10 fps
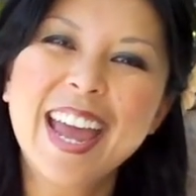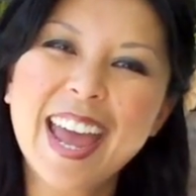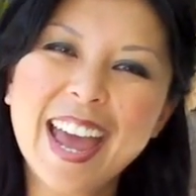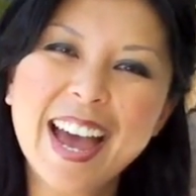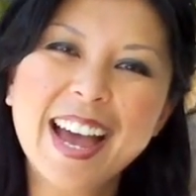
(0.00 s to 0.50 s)

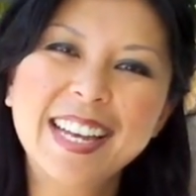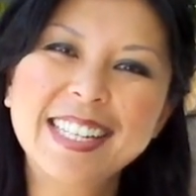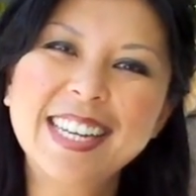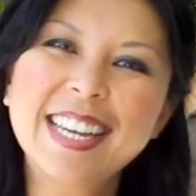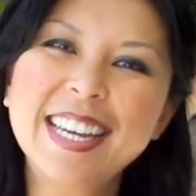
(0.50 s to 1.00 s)
and
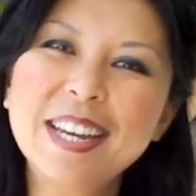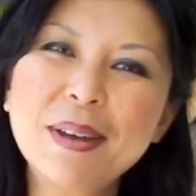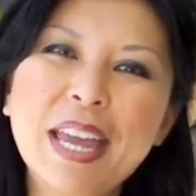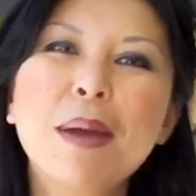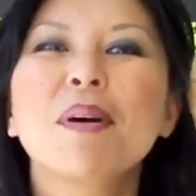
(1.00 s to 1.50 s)

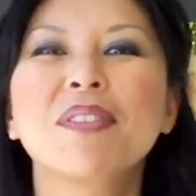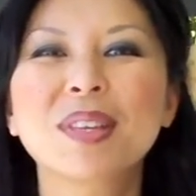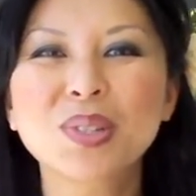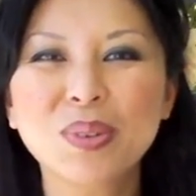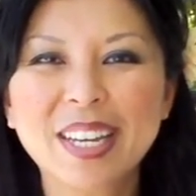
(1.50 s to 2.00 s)
he came over
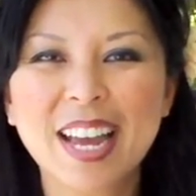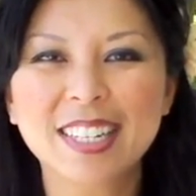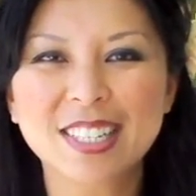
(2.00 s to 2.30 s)
this weekend